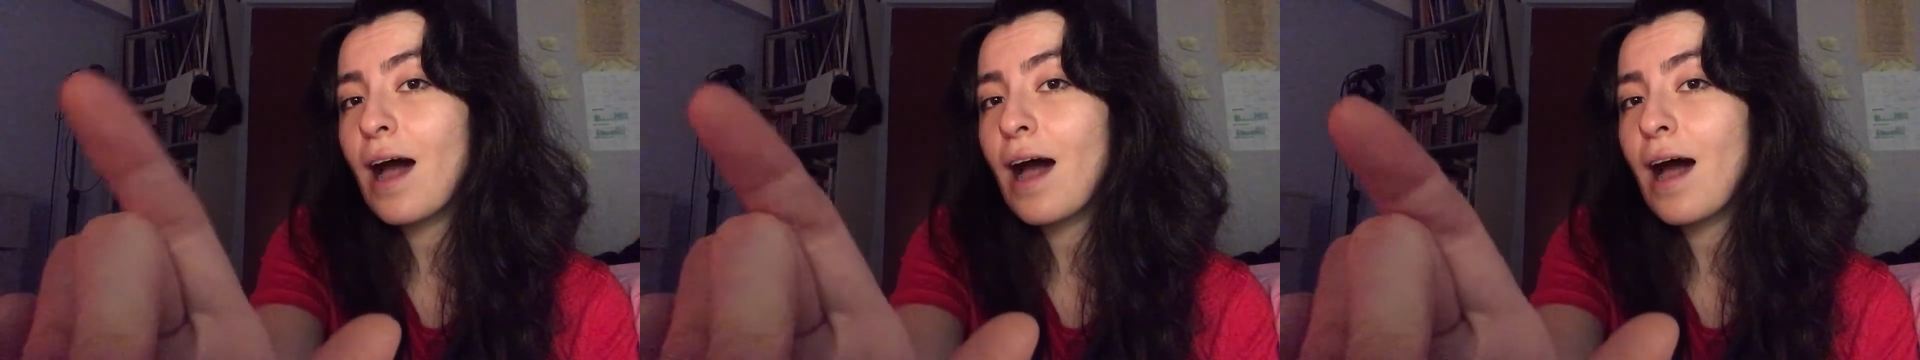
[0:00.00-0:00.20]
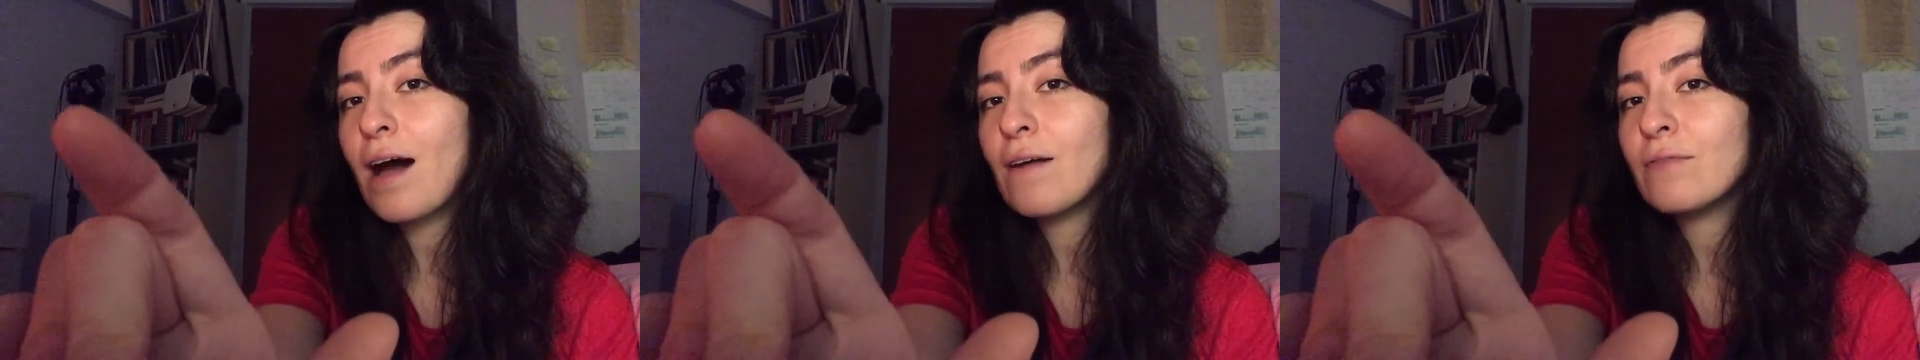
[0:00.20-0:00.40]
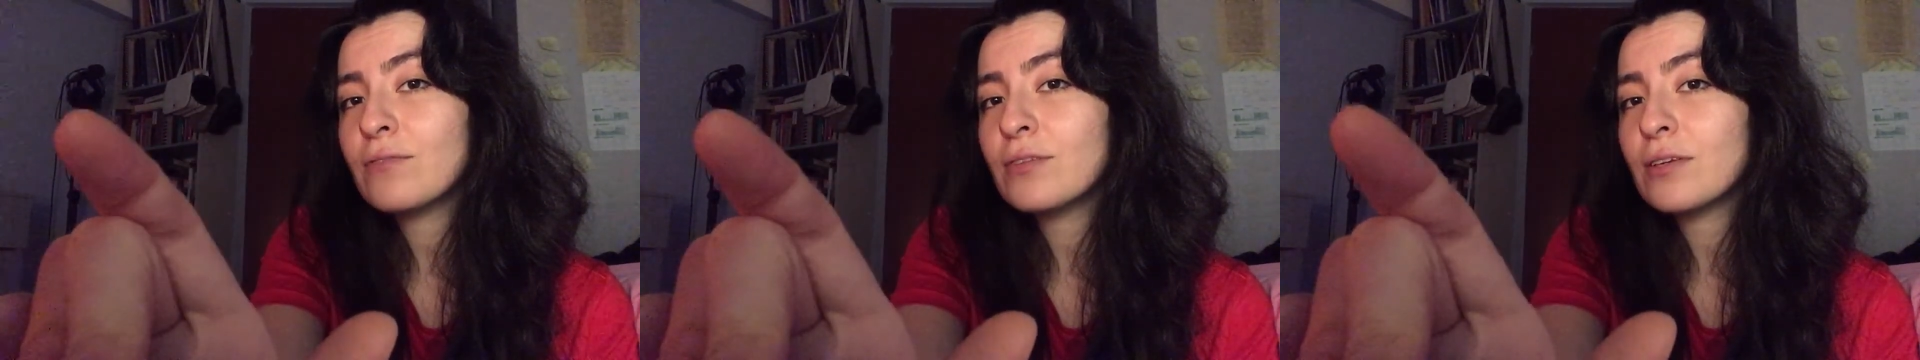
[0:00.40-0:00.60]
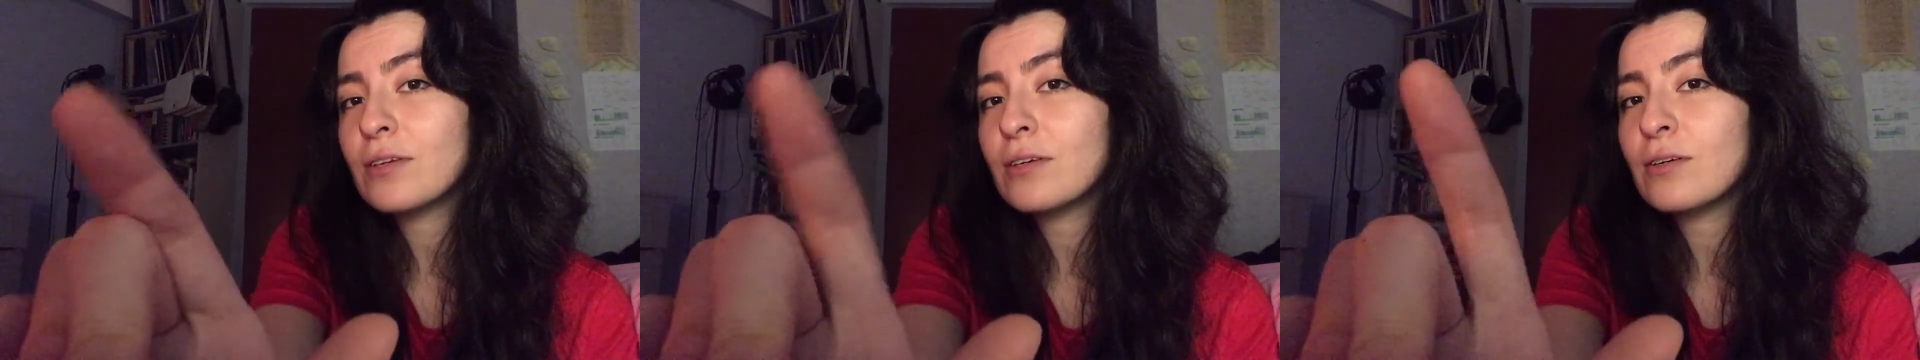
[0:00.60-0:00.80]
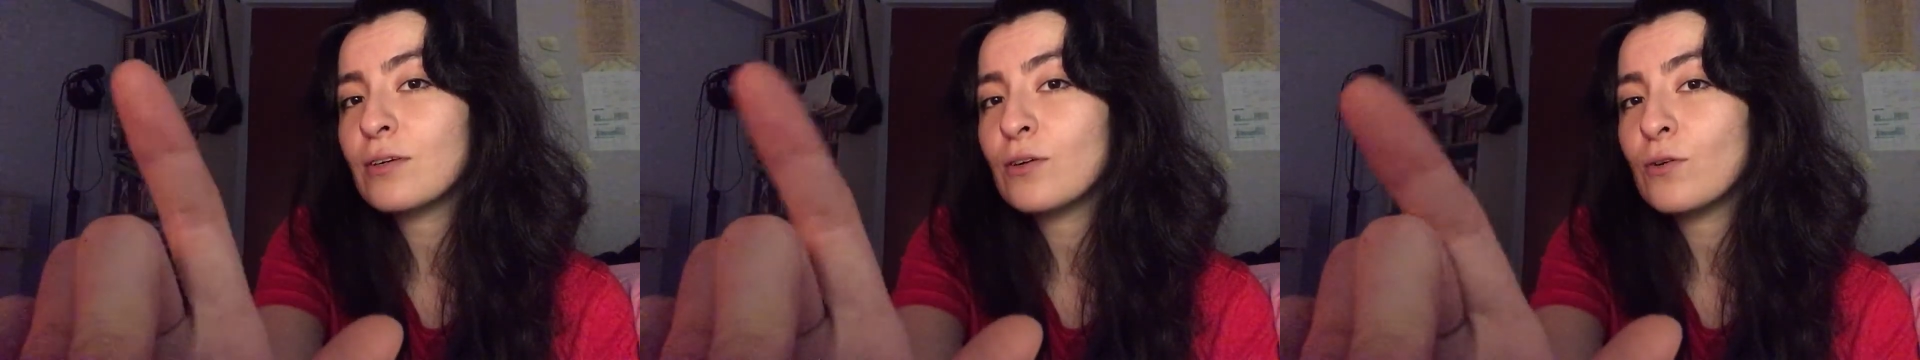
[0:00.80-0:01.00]

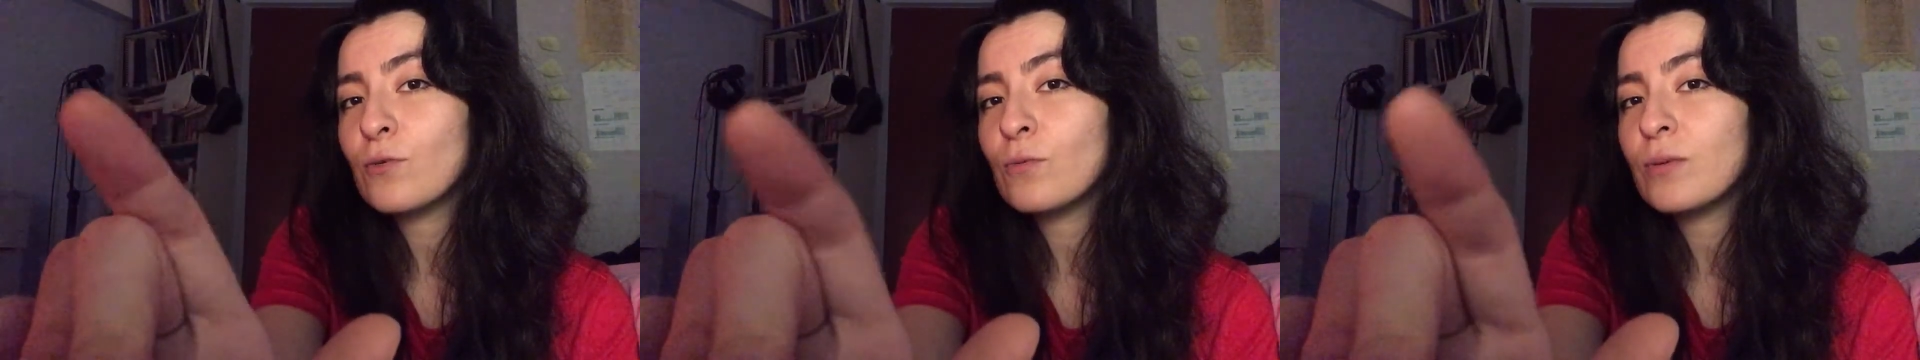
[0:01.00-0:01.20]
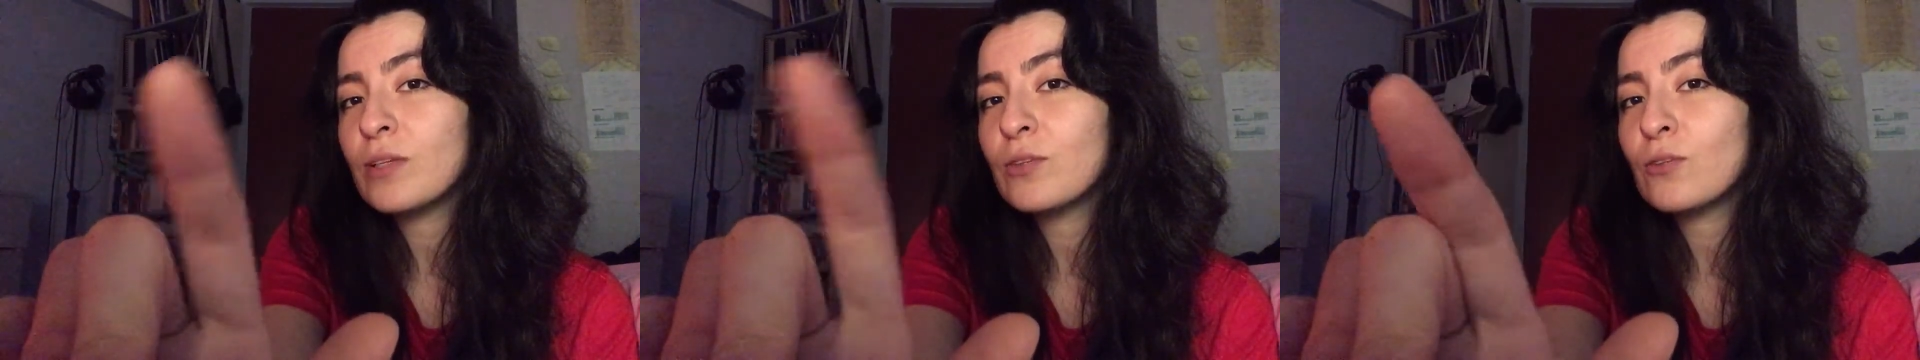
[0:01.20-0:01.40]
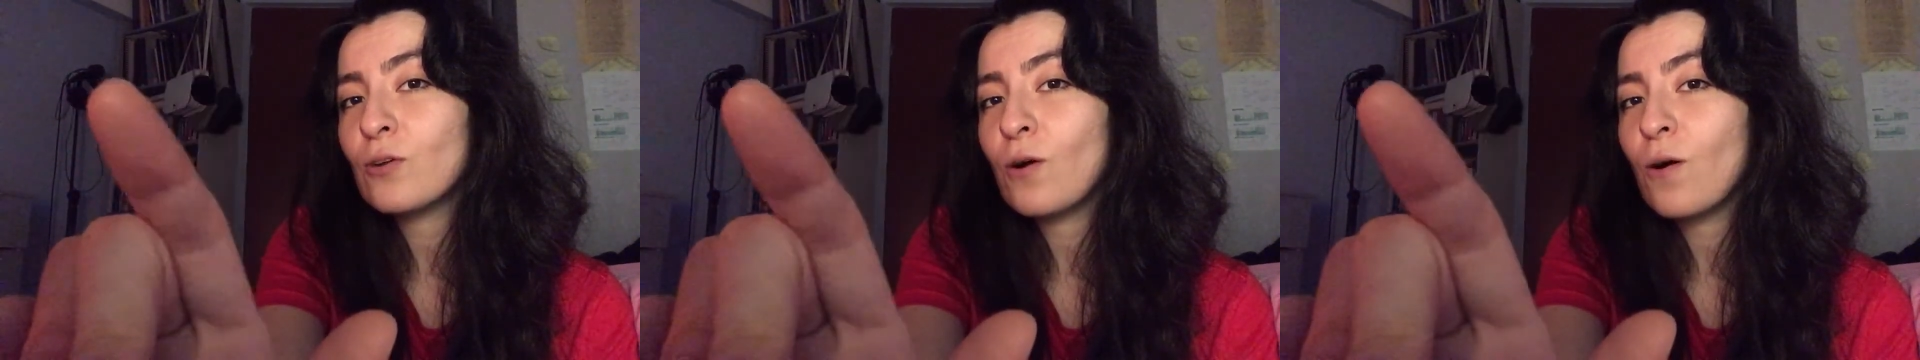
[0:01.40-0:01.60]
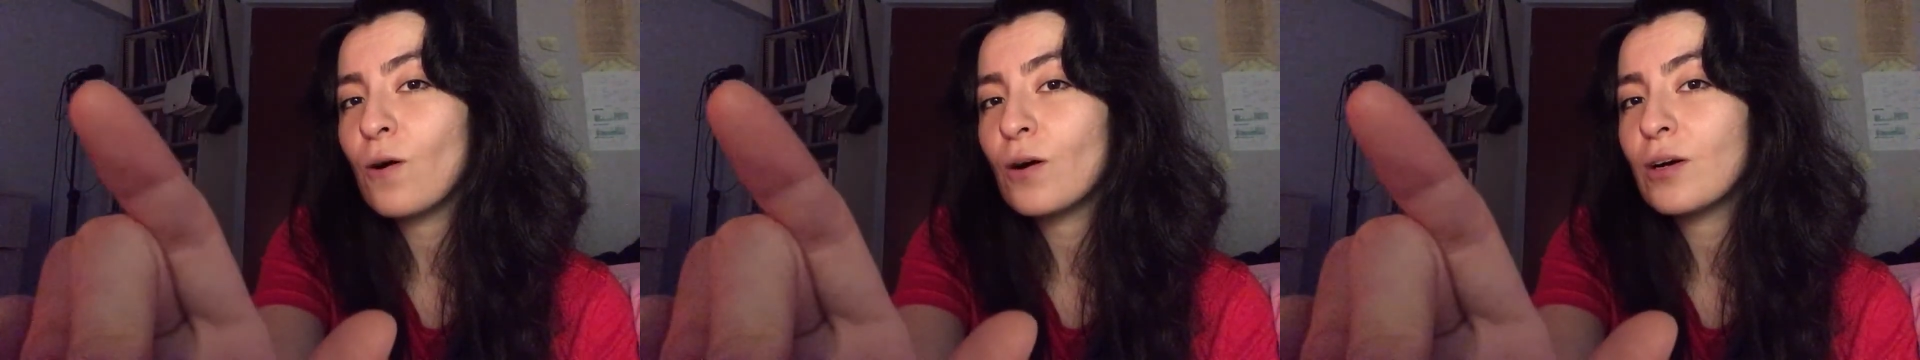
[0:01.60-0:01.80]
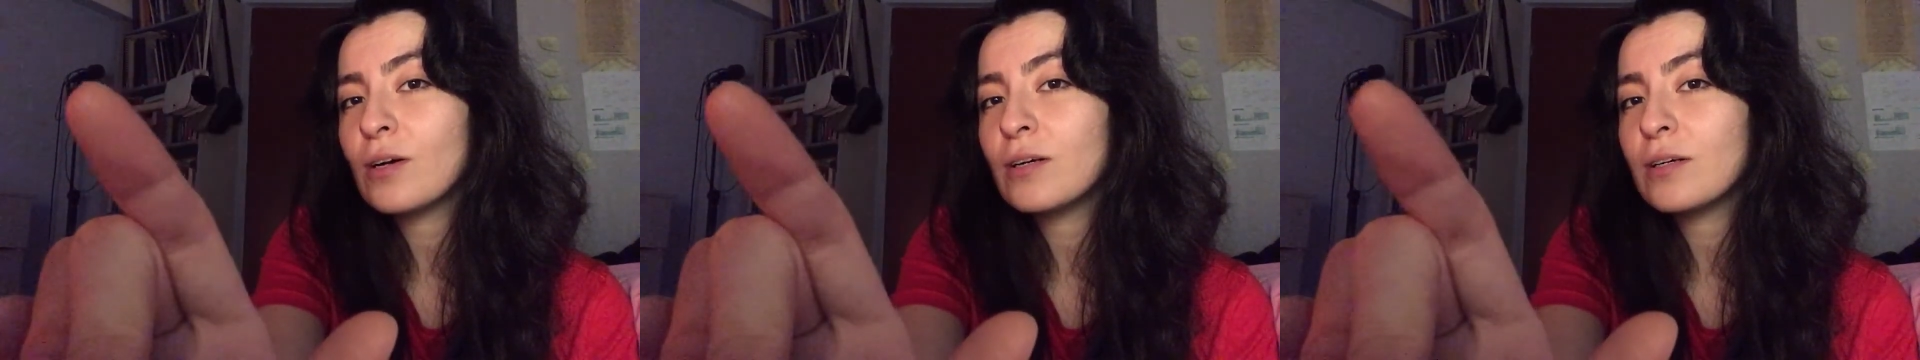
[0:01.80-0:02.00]
after we
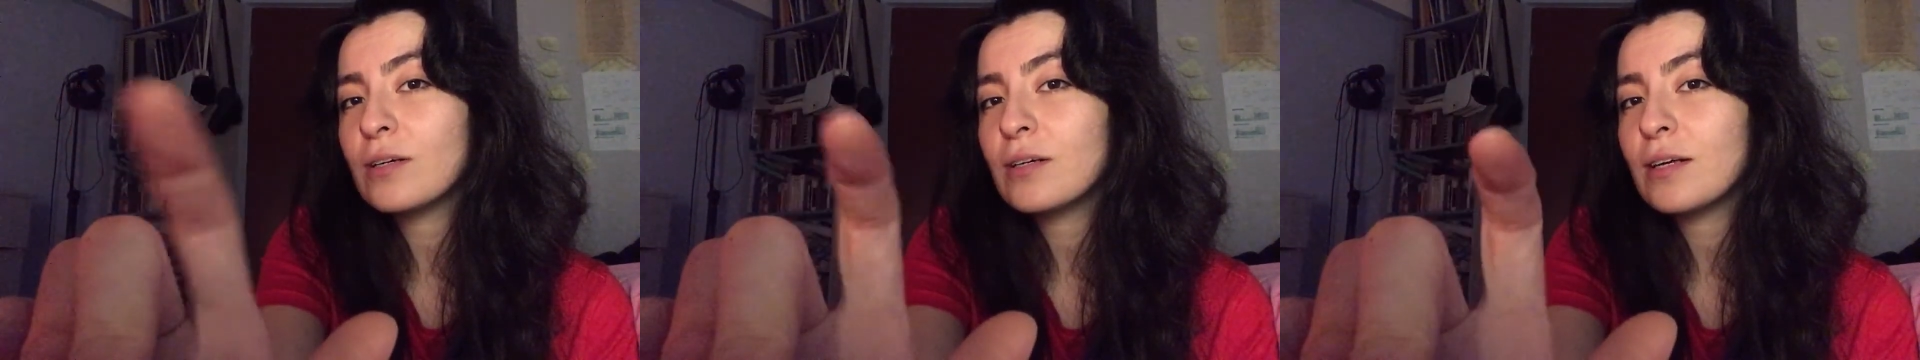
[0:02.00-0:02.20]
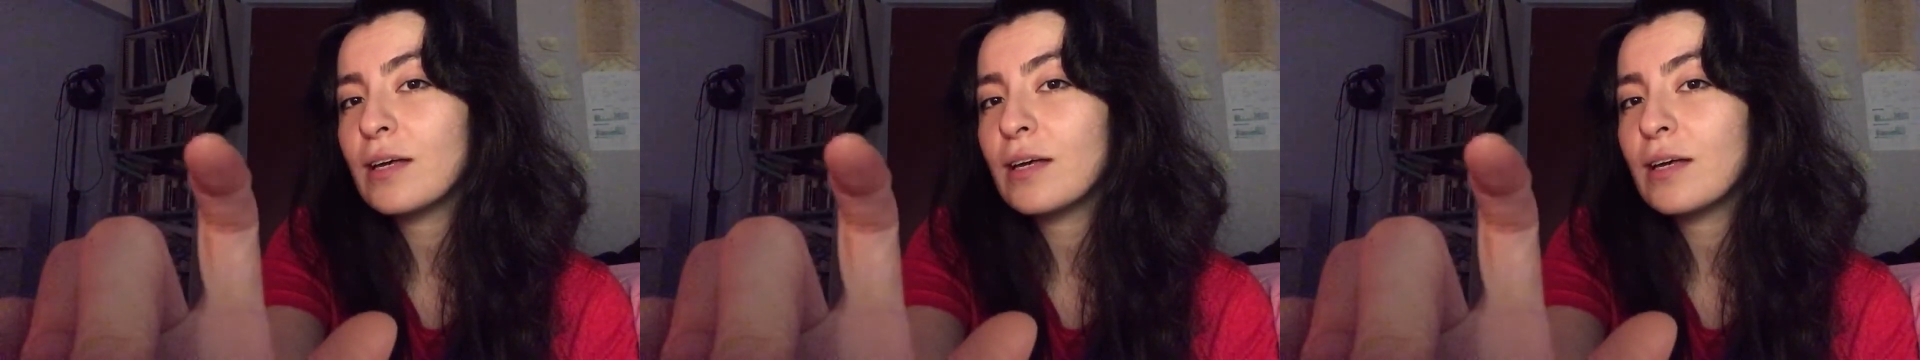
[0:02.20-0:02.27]
talk